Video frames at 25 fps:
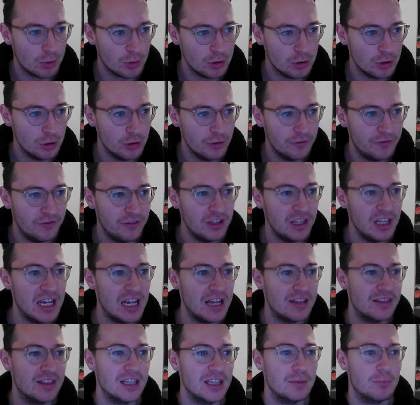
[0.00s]
Luffy,
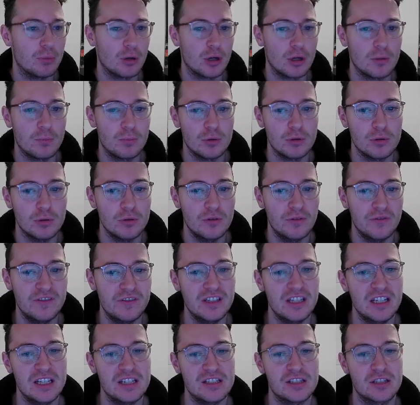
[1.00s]
and the purple
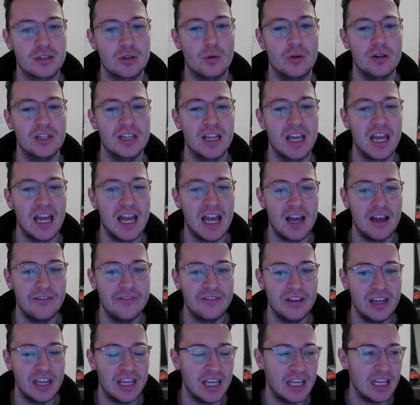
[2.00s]
Luffy is going to have
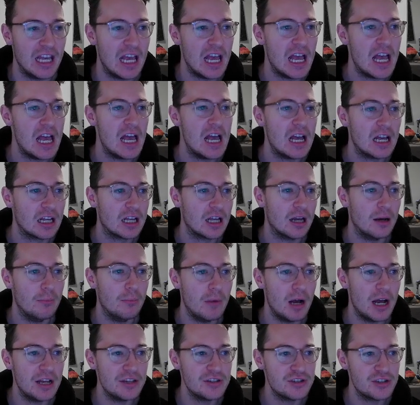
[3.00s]
a
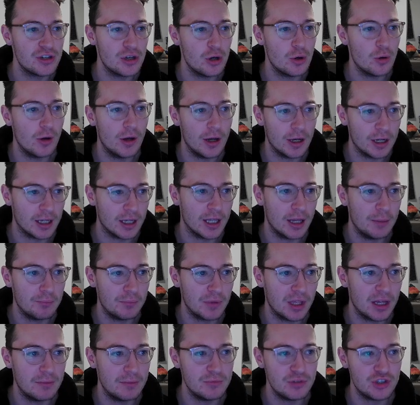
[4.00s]
Kamazo, a Gum
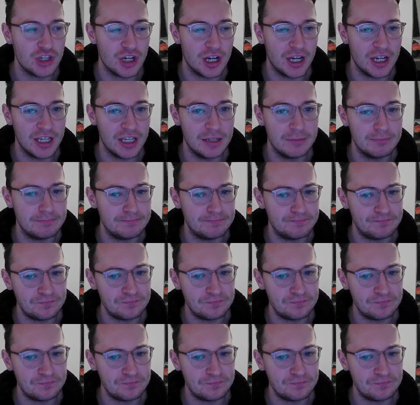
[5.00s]
Gum Giant,